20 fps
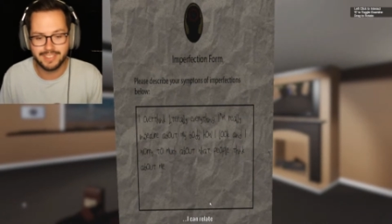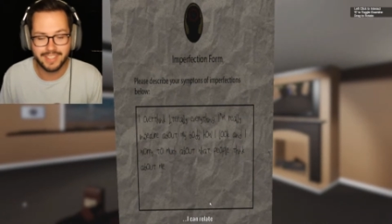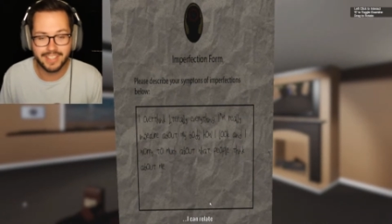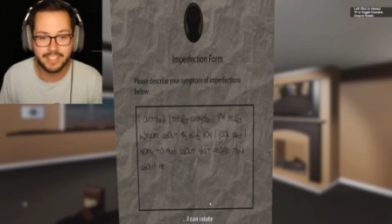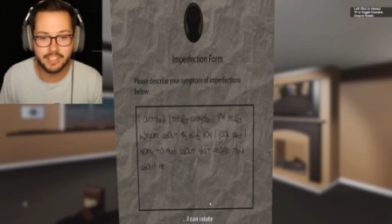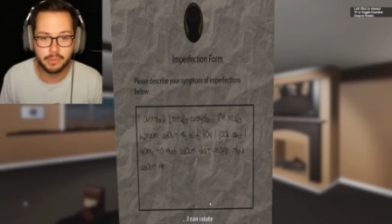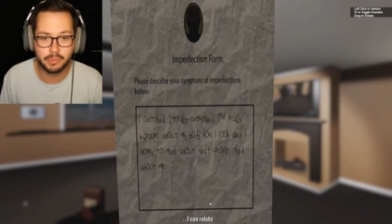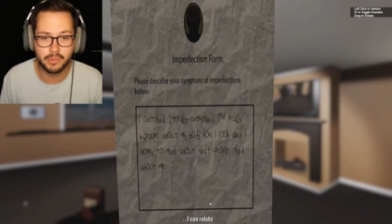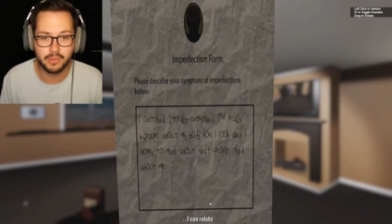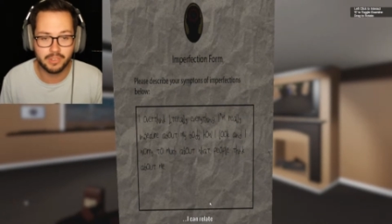I
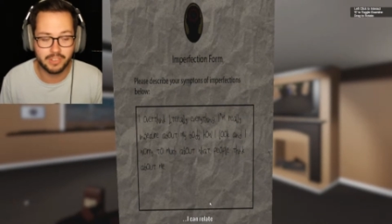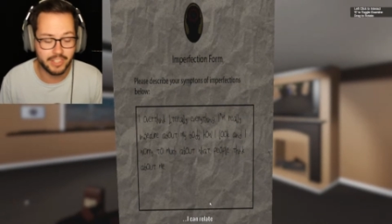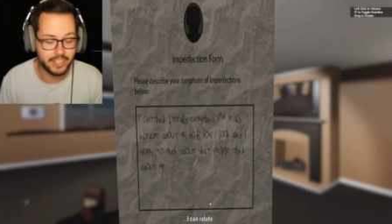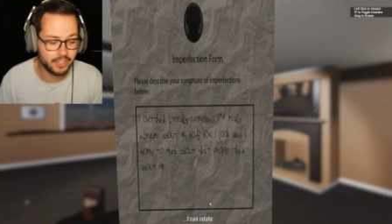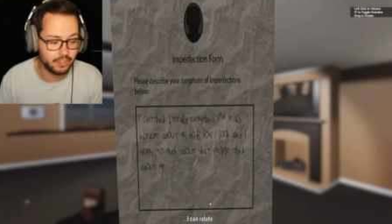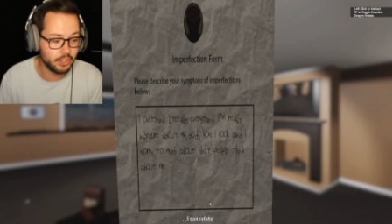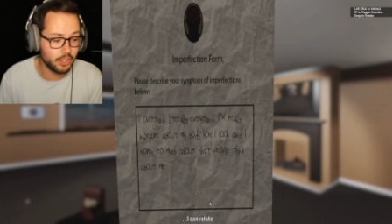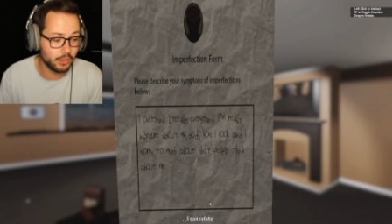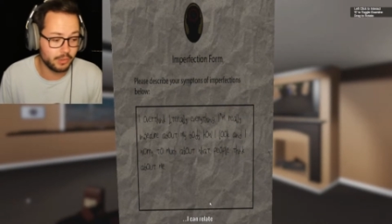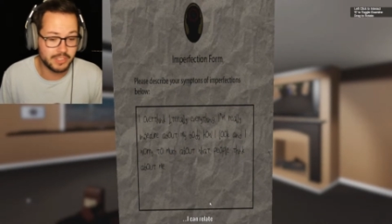can
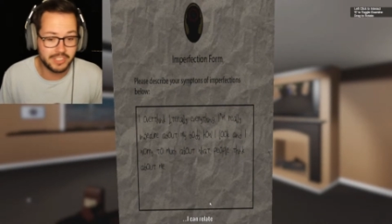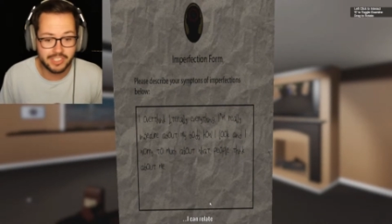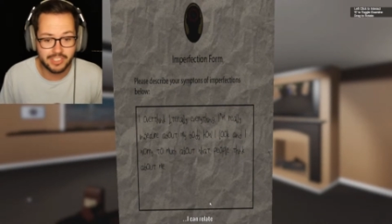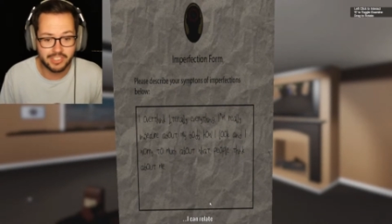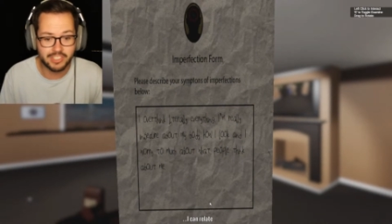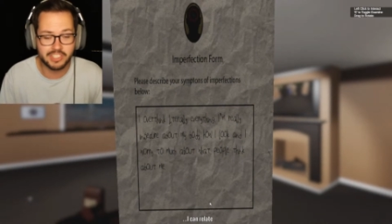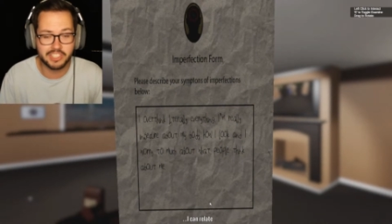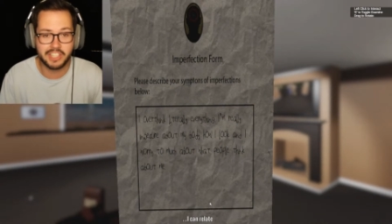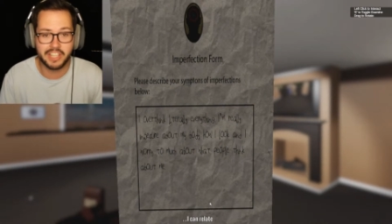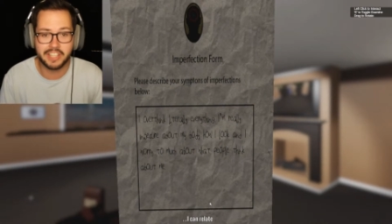relate. No,
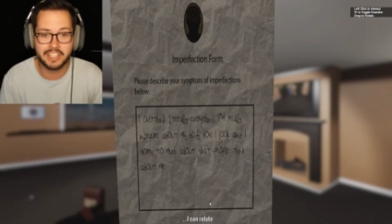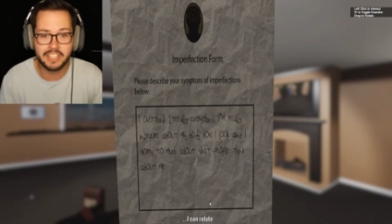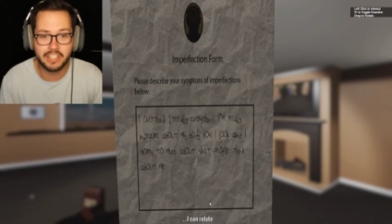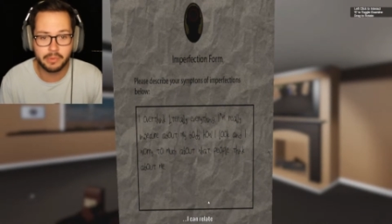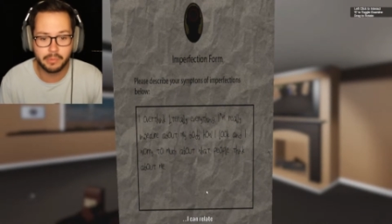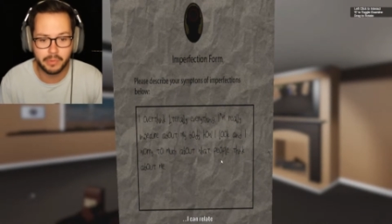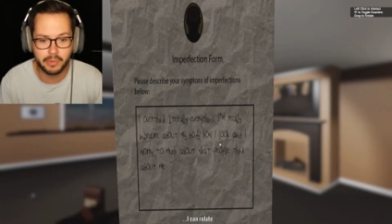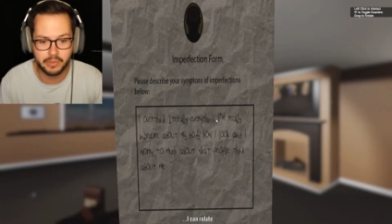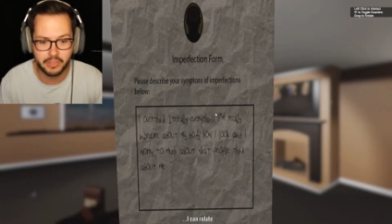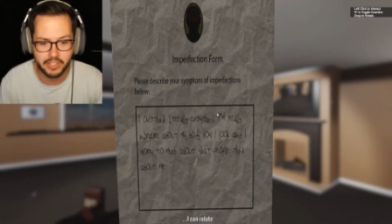seriously, I
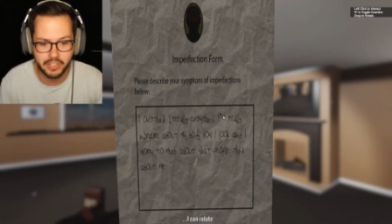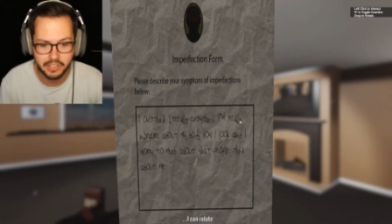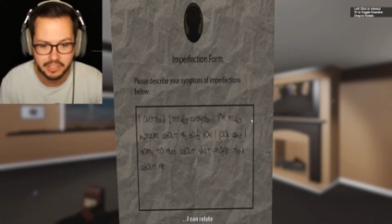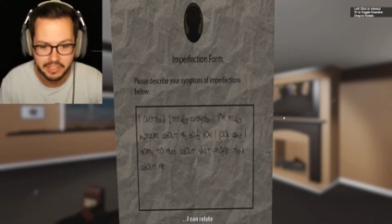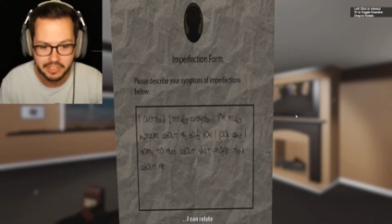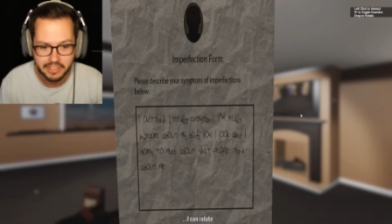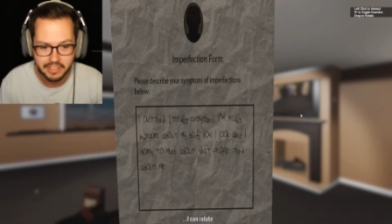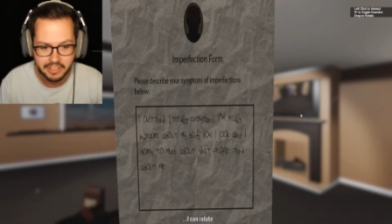can relate.